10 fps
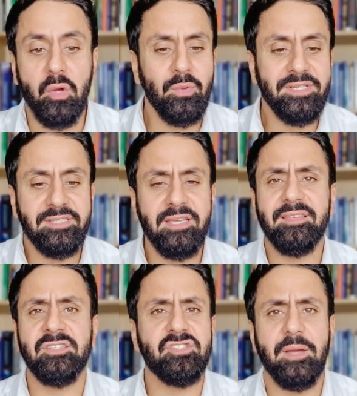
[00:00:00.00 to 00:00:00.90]
And we see
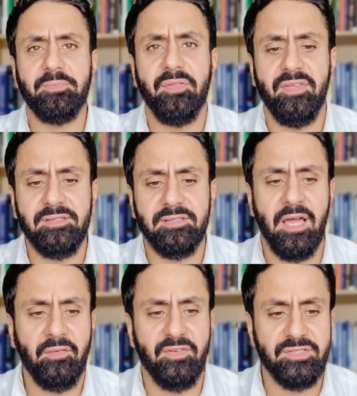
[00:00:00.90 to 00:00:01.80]
this in chapter
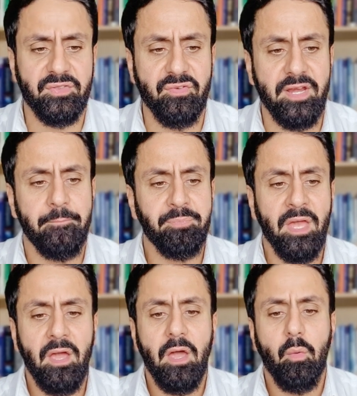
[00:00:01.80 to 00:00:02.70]
thirty-nine, verse three,
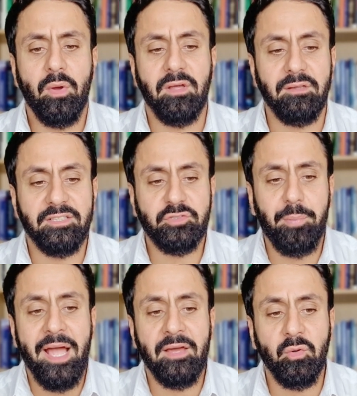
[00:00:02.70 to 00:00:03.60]
when Allah
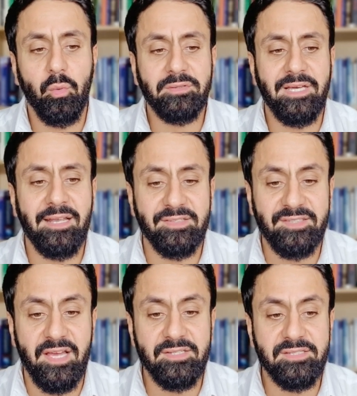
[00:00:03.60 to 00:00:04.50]
subhanahu wa ta'ala
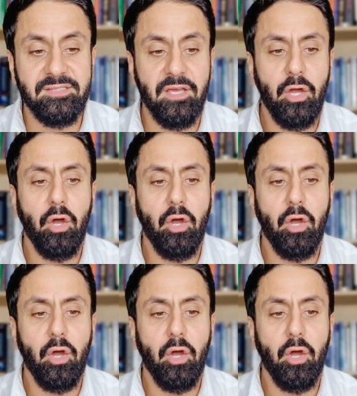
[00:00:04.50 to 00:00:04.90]
says,